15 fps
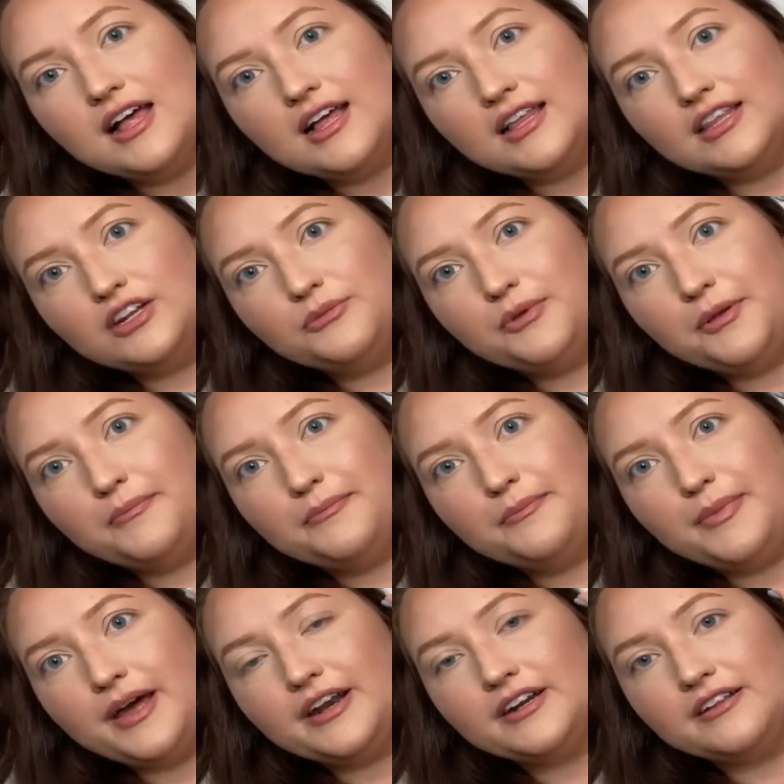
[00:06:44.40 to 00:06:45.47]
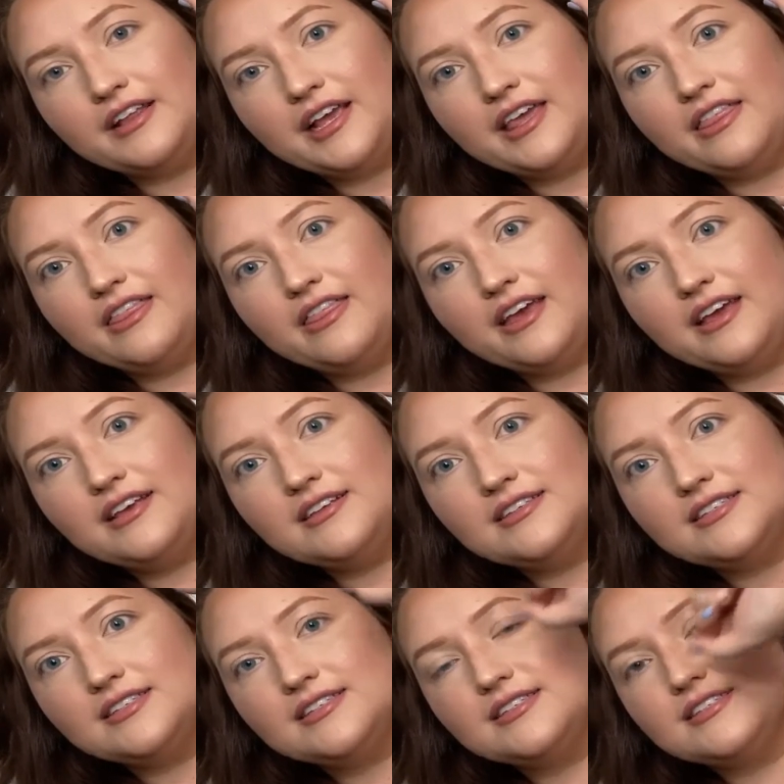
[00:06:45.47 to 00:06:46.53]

a little bit better like this.